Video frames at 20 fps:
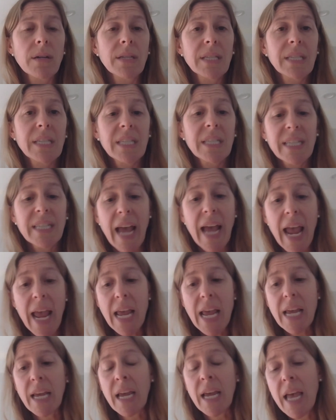
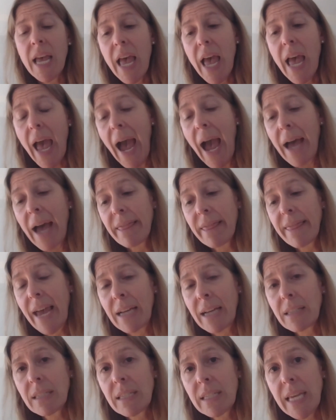staying at
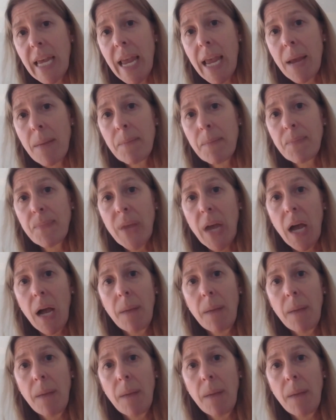that same,